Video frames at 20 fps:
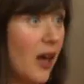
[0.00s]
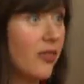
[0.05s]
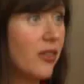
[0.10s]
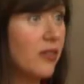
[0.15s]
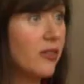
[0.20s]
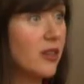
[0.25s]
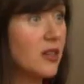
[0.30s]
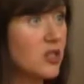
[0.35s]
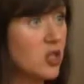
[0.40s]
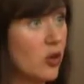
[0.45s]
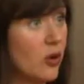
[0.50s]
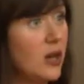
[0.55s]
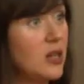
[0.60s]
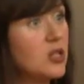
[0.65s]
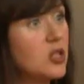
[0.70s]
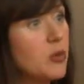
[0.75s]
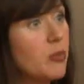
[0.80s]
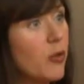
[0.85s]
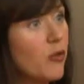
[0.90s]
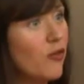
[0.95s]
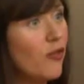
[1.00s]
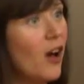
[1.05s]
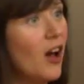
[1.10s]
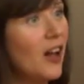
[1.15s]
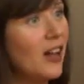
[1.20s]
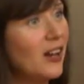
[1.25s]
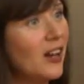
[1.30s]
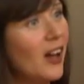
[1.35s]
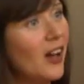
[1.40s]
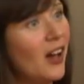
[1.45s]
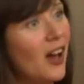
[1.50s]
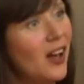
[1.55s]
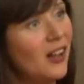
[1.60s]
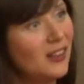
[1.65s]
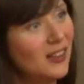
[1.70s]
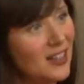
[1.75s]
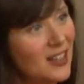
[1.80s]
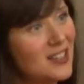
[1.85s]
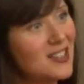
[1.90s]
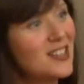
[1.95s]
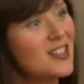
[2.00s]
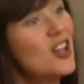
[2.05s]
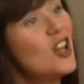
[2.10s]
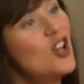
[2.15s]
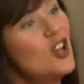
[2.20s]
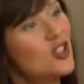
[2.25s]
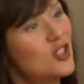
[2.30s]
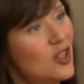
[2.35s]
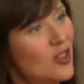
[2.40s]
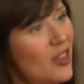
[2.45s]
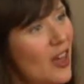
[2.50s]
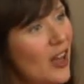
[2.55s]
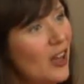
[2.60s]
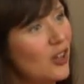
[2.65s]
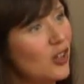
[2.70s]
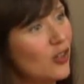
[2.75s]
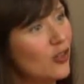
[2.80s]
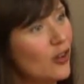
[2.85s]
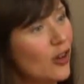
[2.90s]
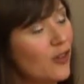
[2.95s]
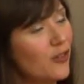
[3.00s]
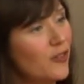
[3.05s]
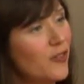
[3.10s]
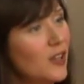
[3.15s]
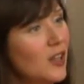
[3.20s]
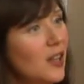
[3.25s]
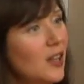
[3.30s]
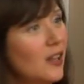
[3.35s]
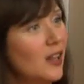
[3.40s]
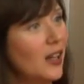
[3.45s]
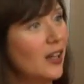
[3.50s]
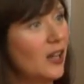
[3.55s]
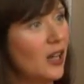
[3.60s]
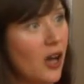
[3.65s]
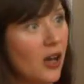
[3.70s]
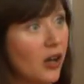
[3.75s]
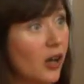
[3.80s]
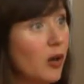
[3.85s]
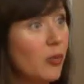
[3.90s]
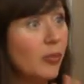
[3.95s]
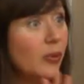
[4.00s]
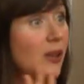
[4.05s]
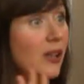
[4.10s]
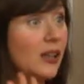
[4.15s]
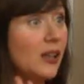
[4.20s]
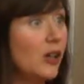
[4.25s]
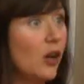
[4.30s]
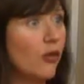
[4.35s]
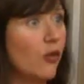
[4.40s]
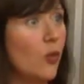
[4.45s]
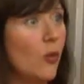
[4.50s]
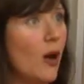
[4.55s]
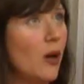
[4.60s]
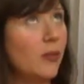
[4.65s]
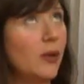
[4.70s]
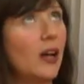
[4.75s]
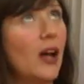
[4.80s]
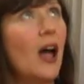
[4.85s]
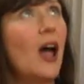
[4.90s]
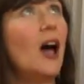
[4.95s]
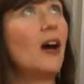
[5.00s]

I think that's great to provide a list so that you're not feeling like completely overwhelmed, like I